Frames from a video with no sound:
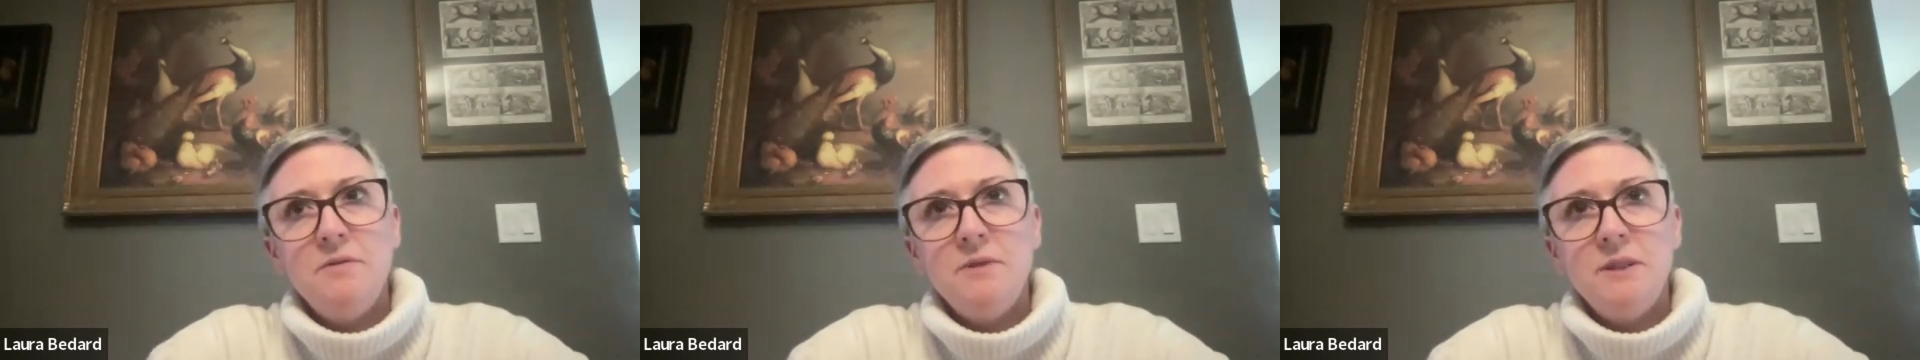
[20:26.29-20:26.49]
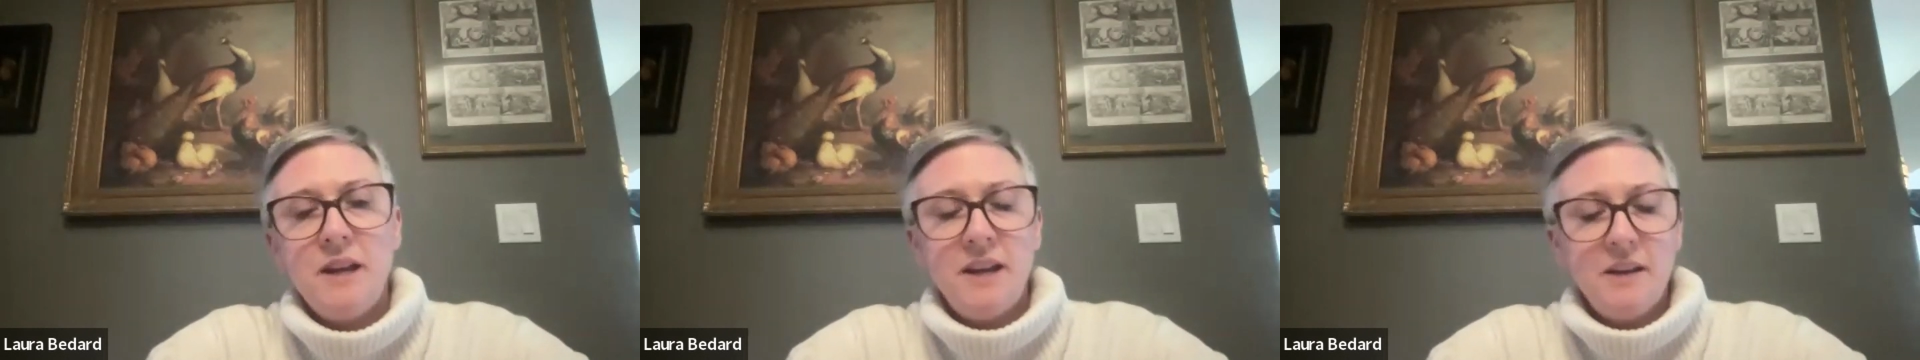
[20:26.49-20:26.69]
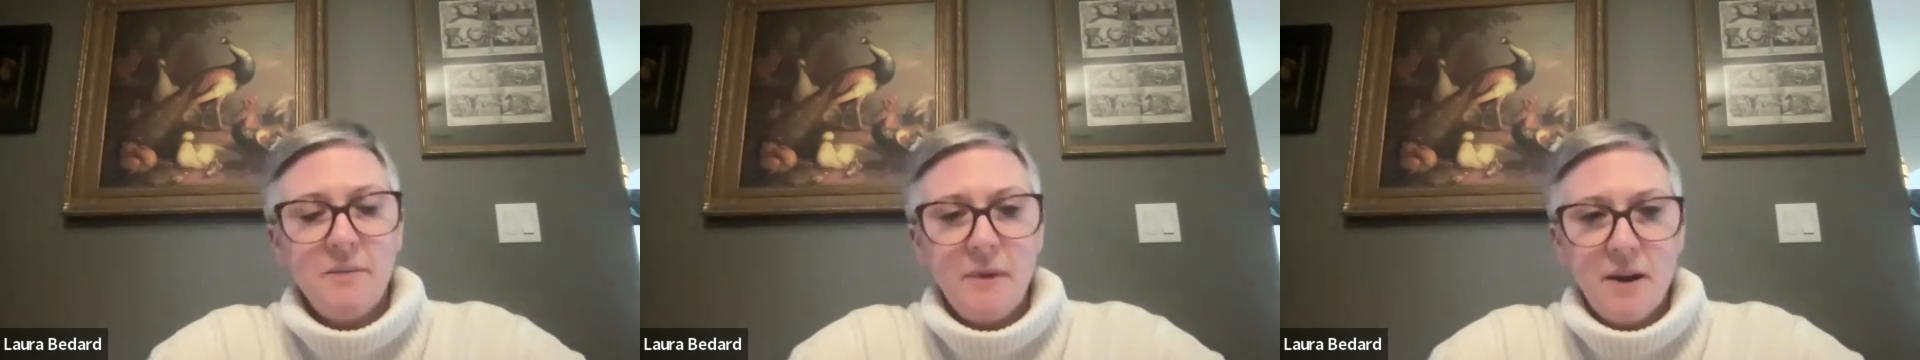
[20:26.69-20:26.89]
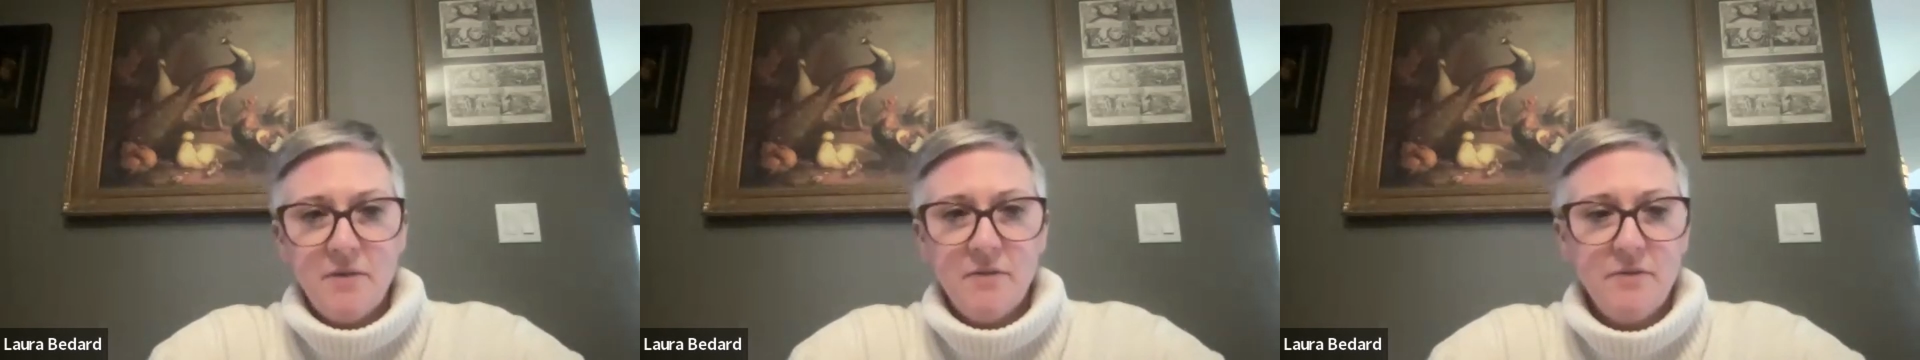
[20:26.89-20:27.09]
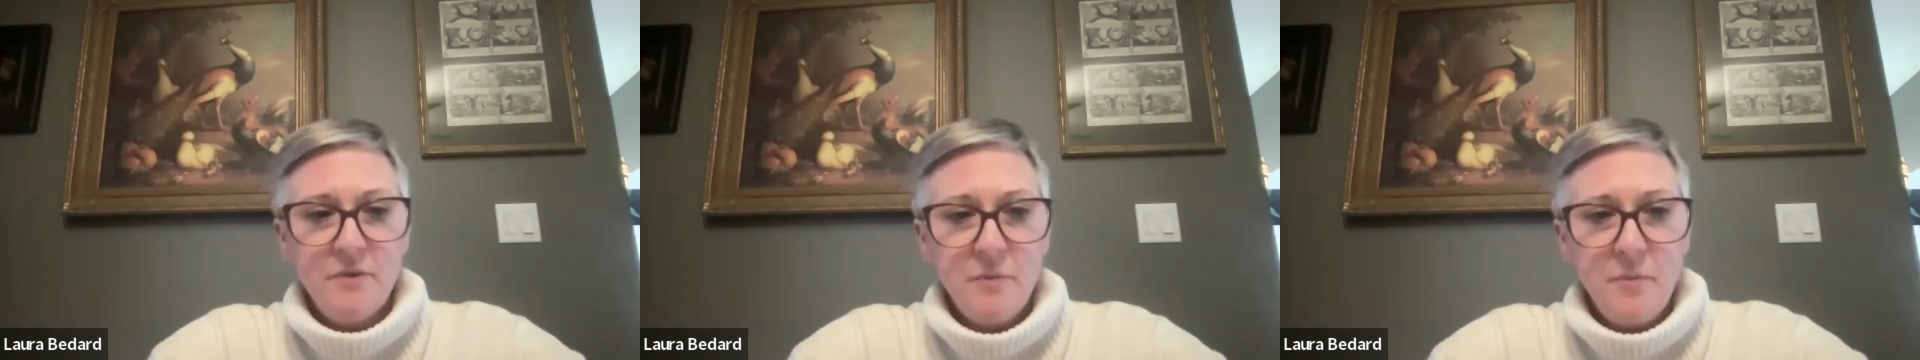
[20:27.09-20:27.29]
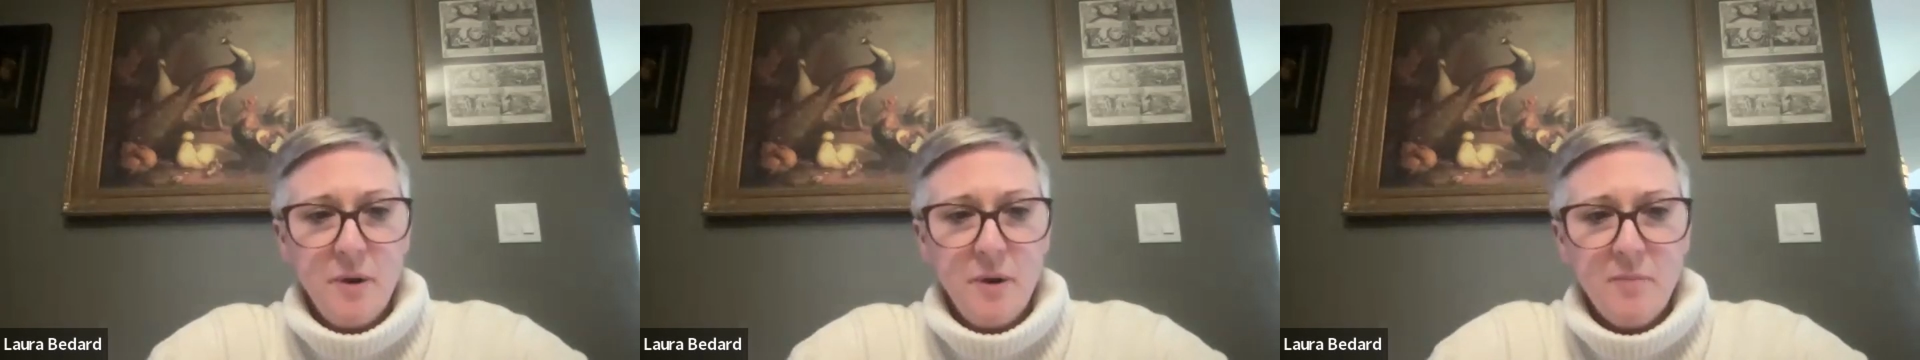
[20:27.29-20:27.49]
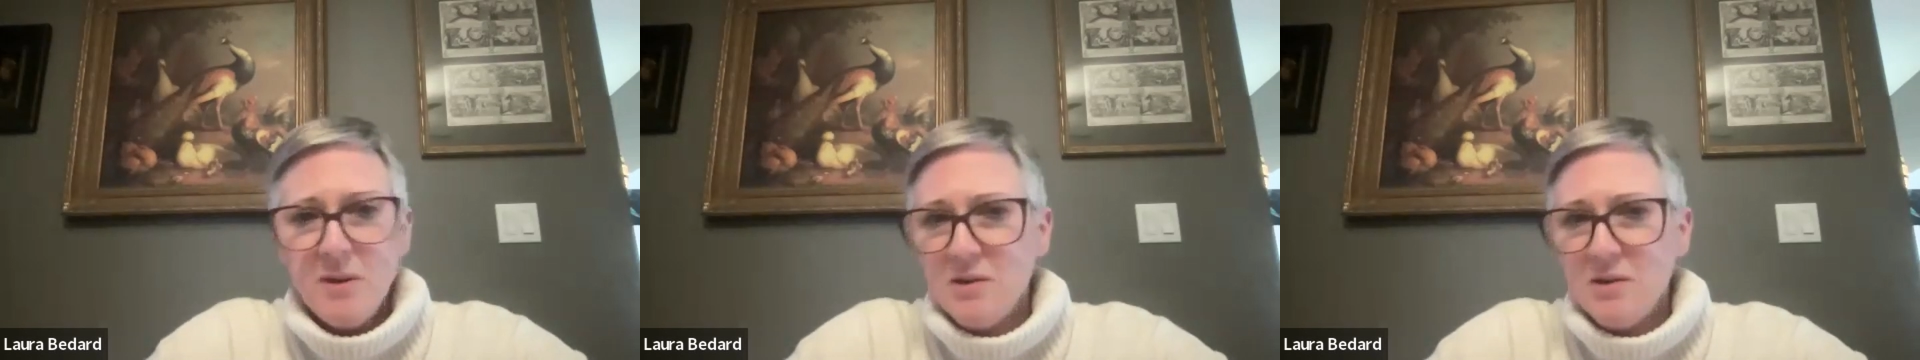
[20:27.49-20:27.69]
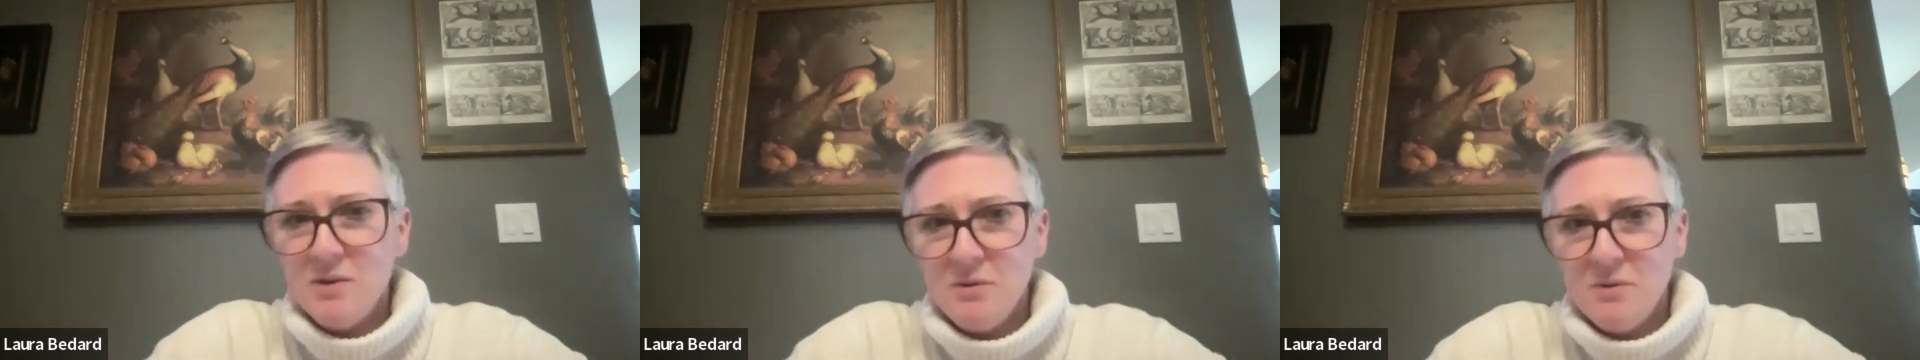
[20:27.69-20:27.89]
take him out of the
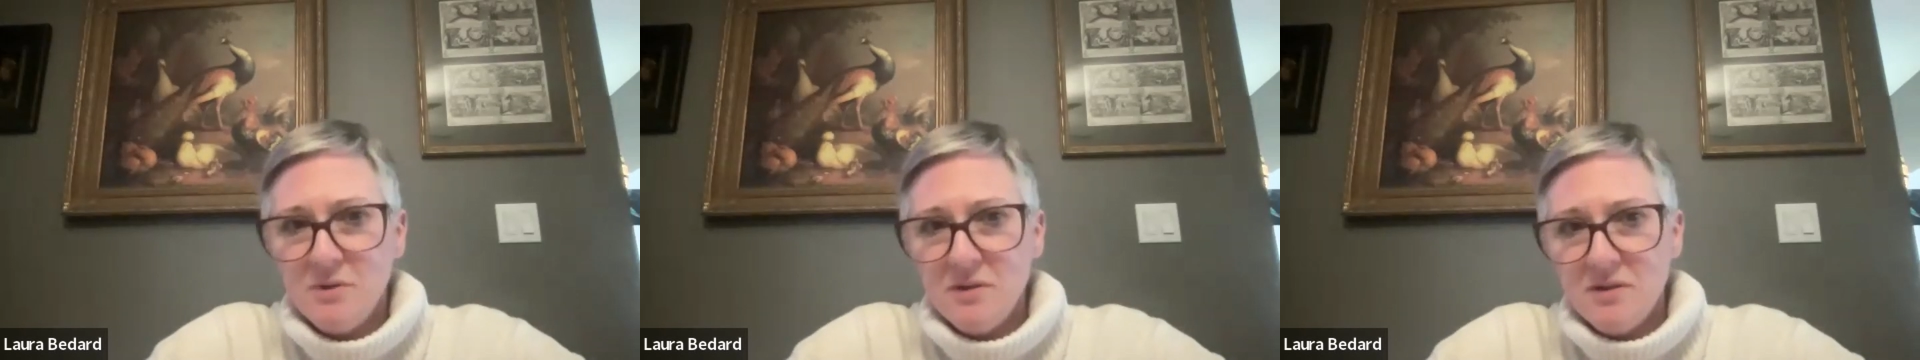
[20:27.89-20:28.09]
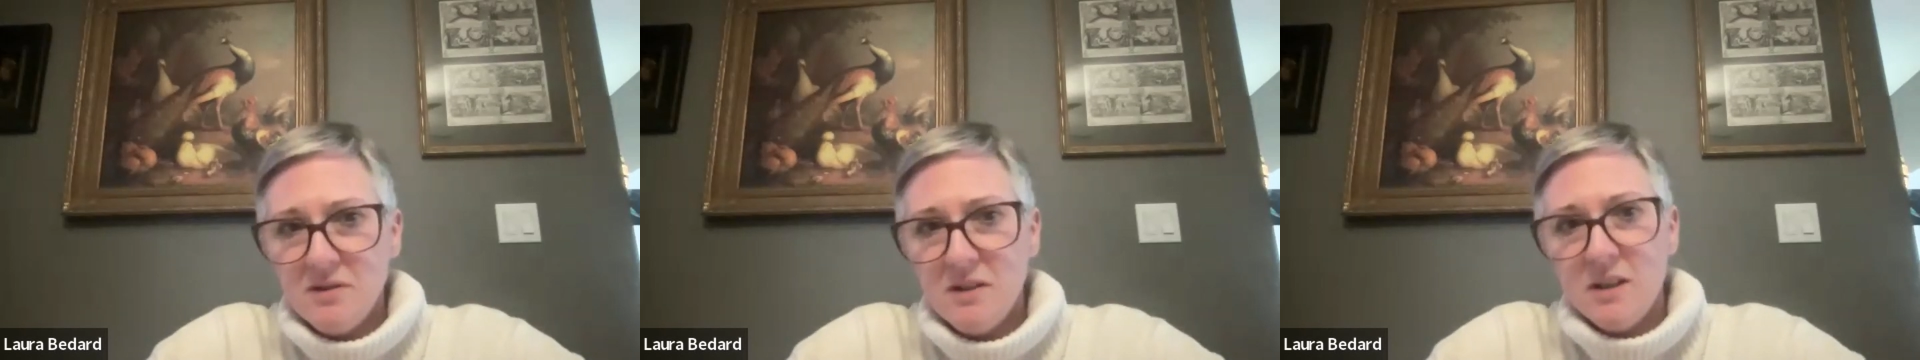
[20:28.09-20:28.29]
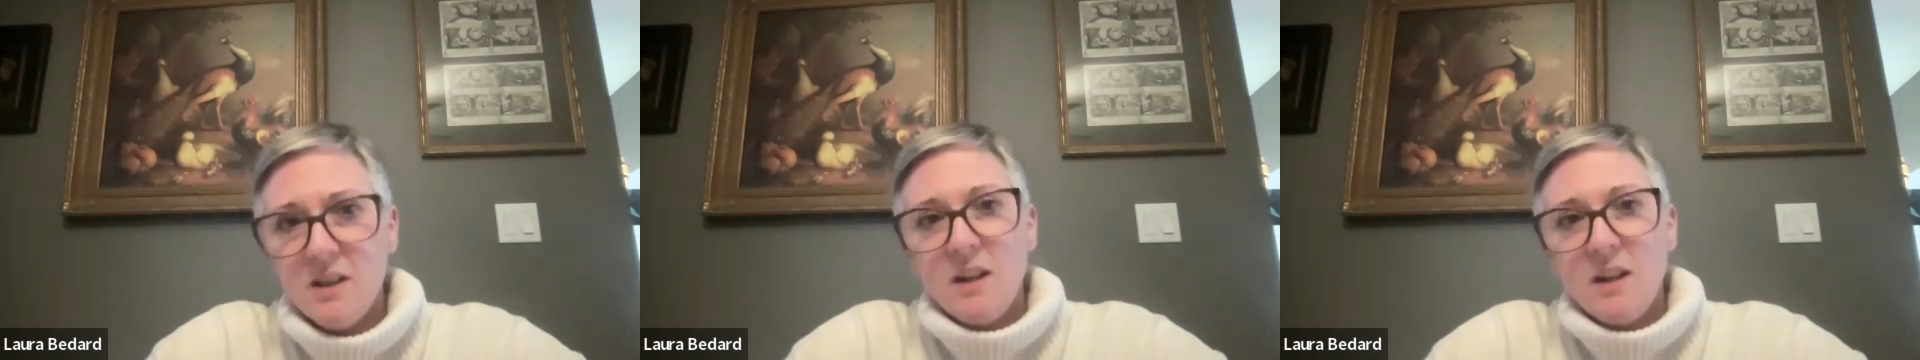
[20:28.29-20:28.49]
public schools.